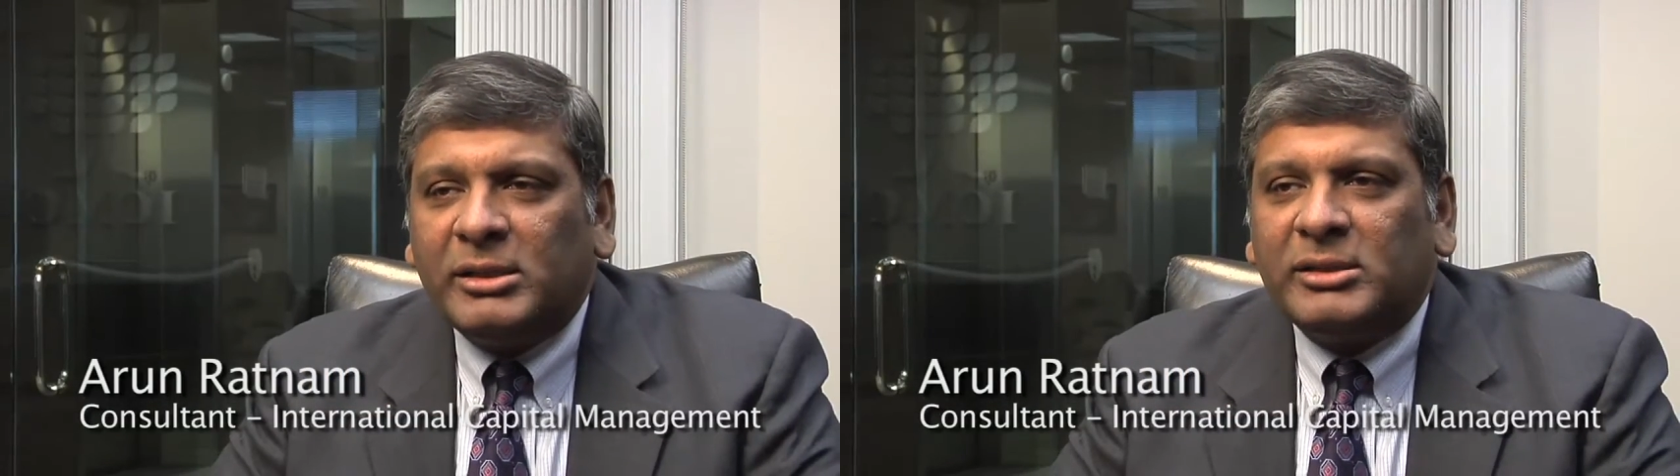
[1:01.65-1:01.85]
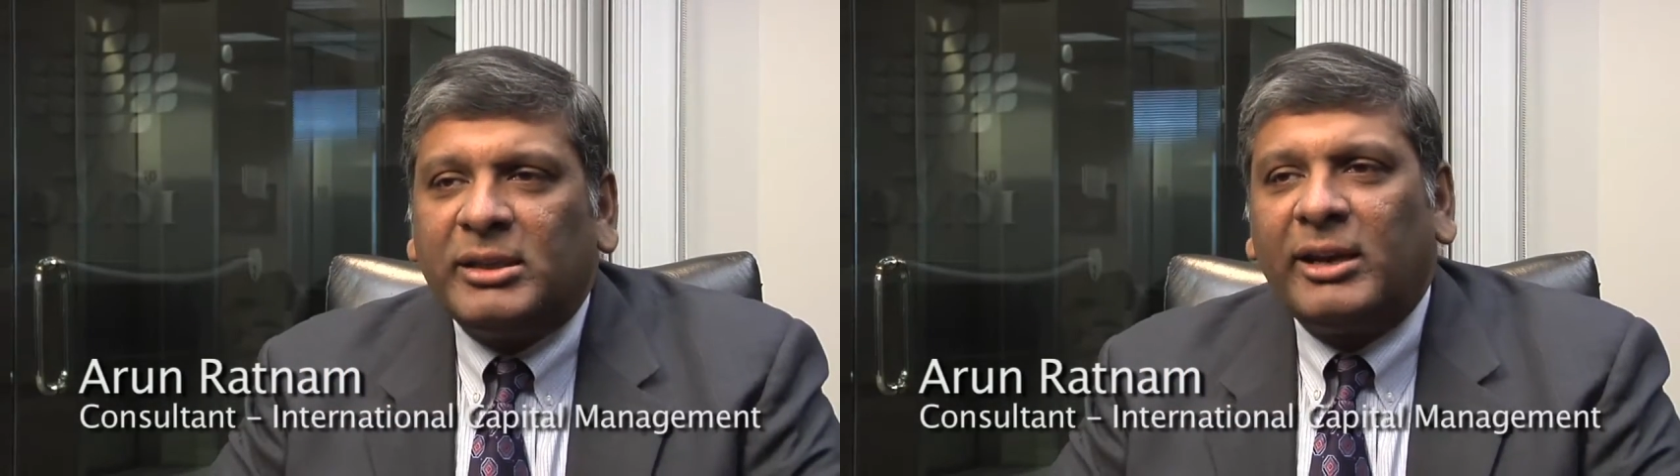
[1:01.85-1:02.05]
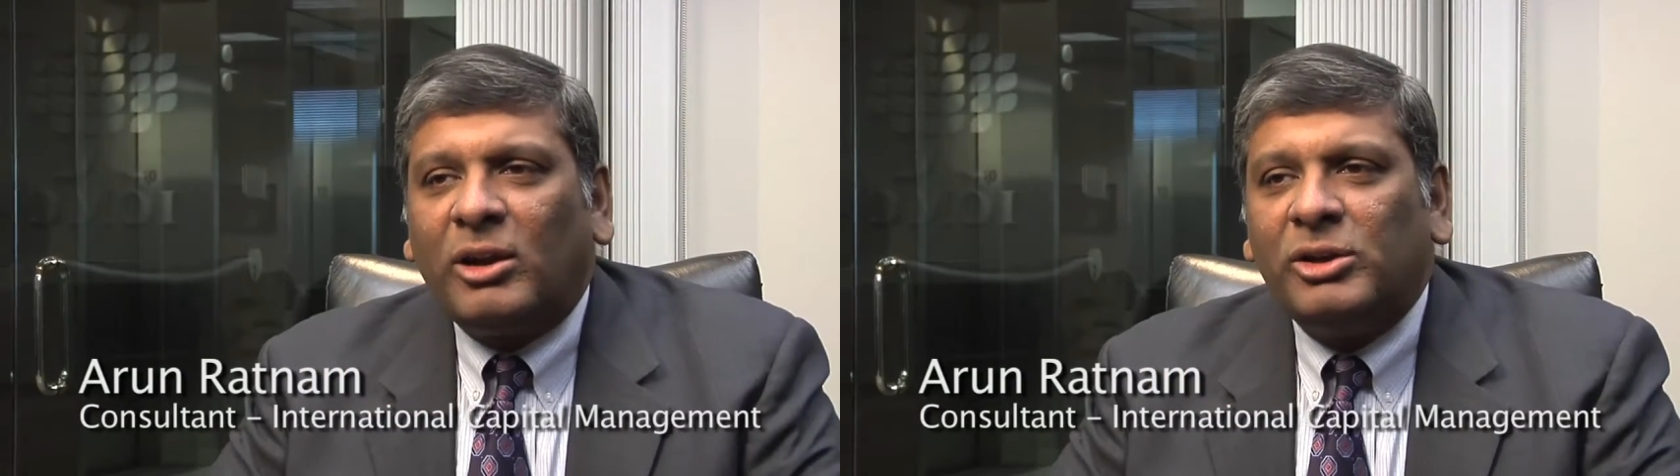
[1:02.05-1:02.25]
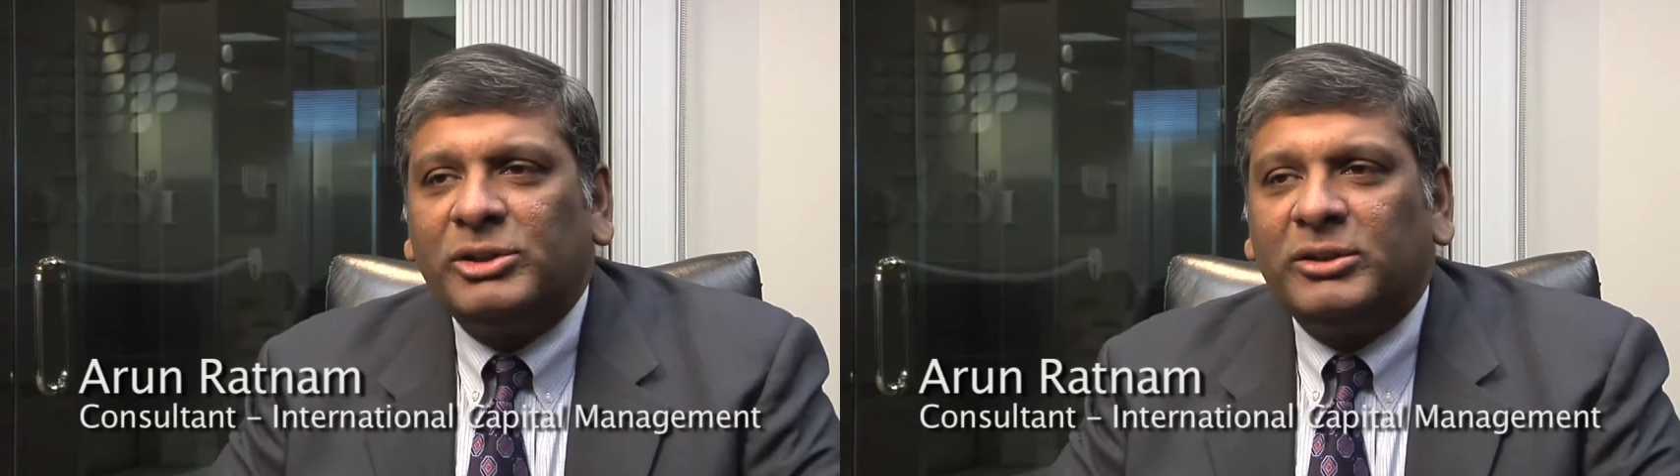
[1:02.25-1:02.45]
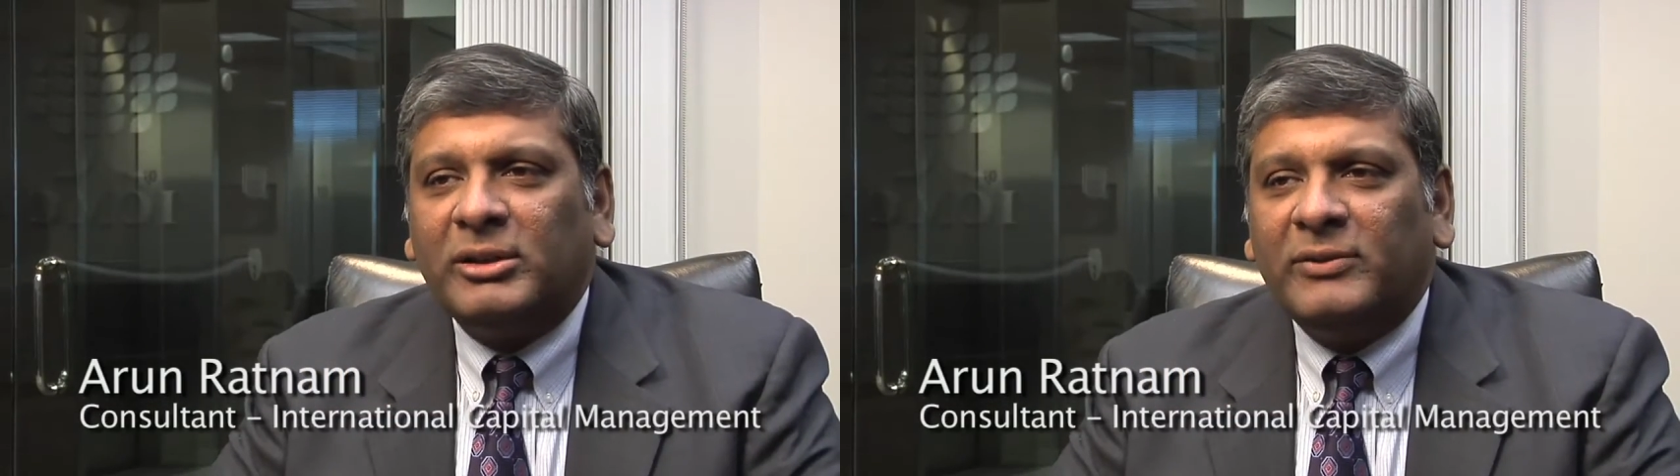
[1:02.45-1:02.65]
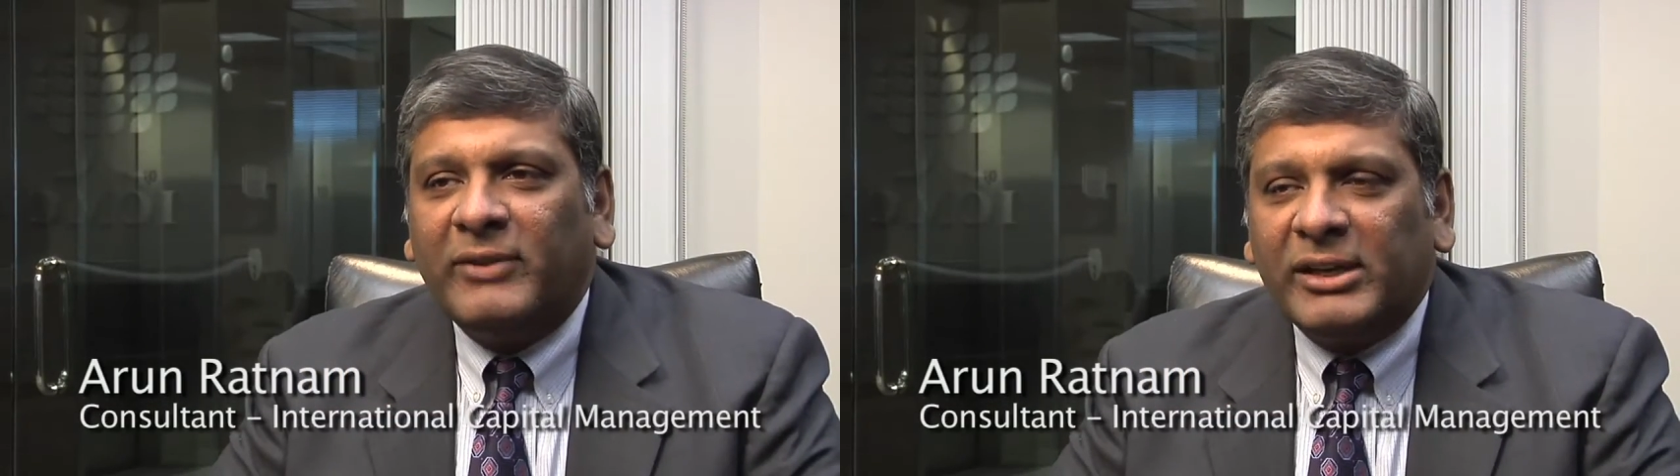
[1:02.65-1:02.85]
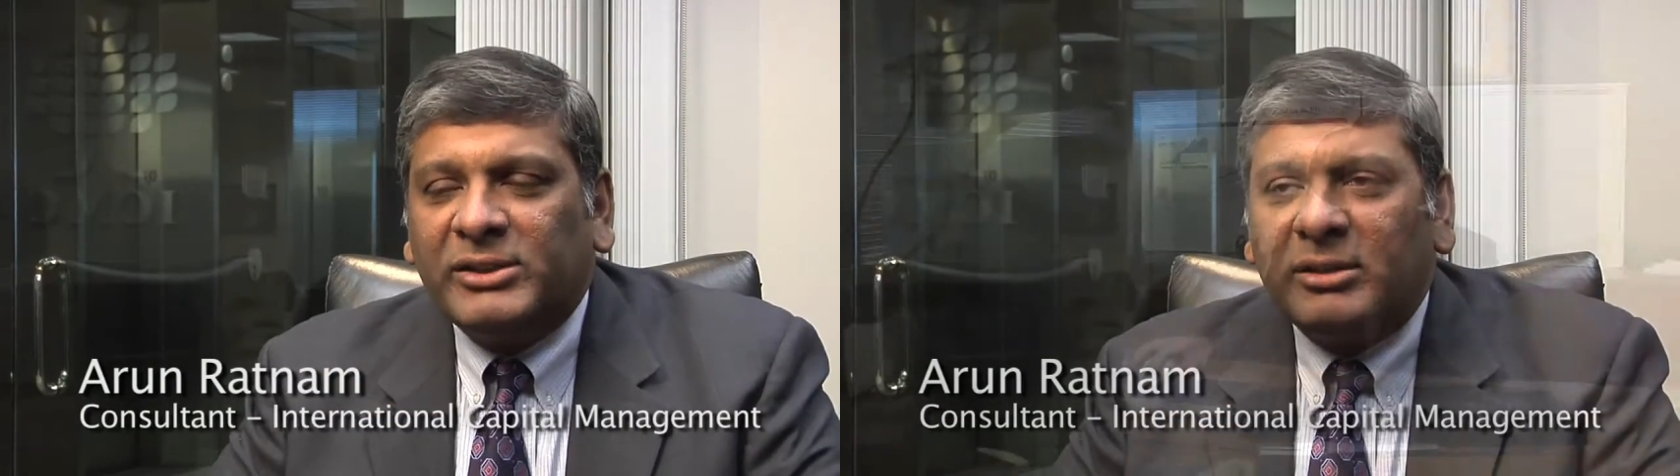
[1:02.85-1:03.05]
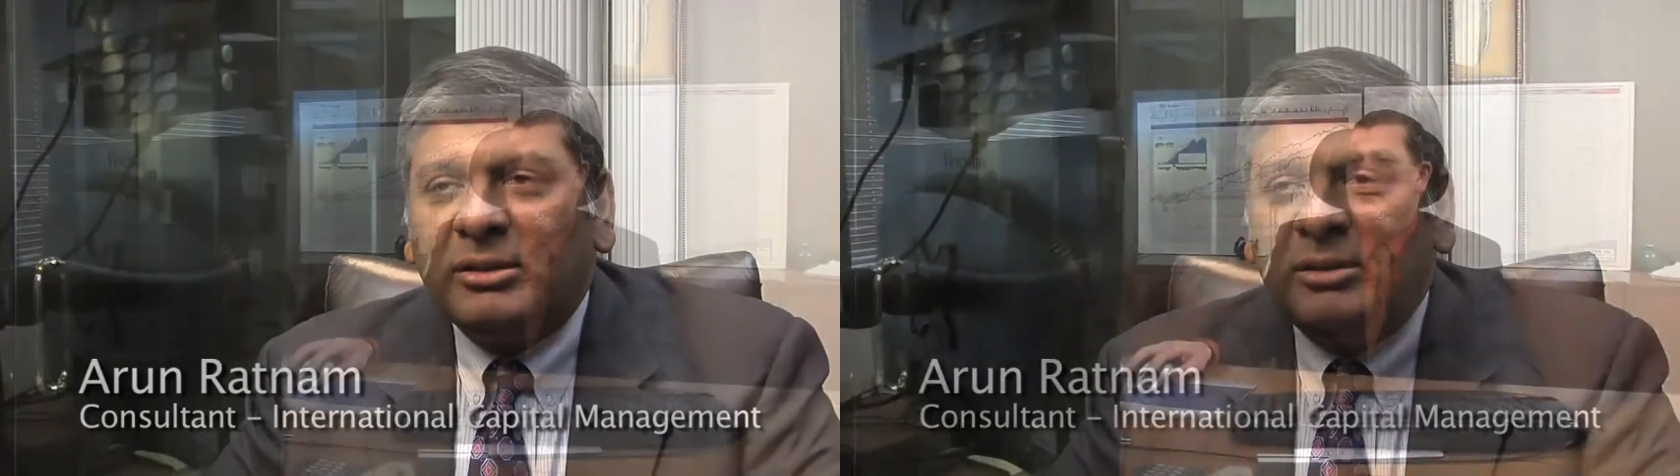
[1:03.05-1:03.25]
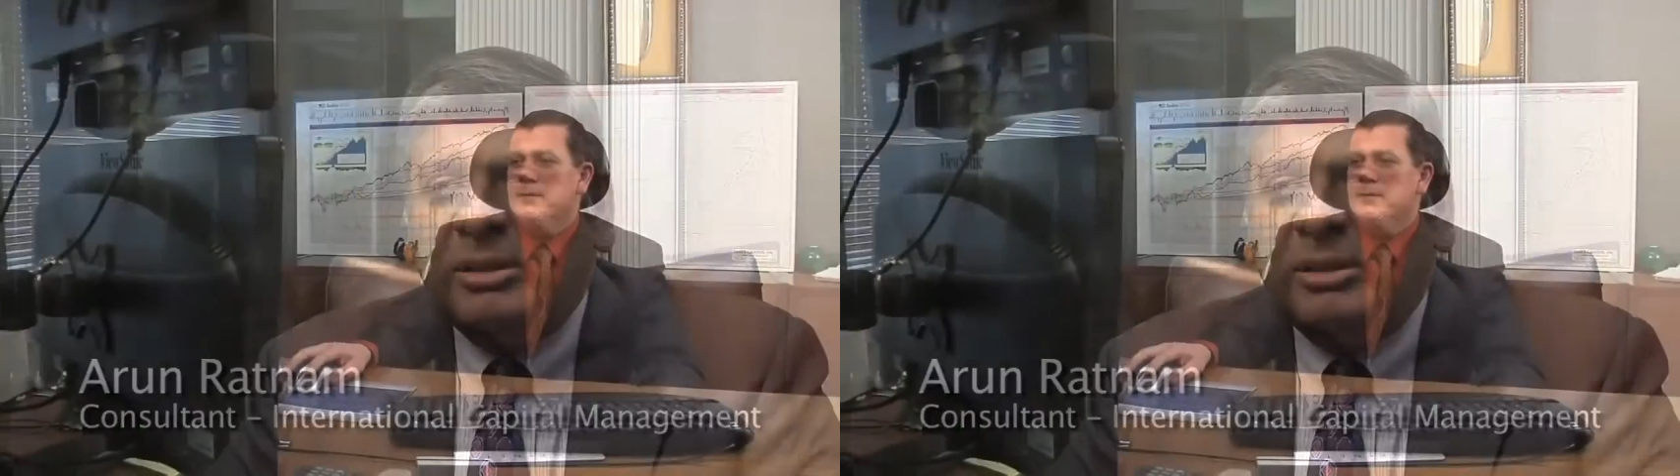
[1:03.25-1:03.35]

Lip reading: and psychology of the investor.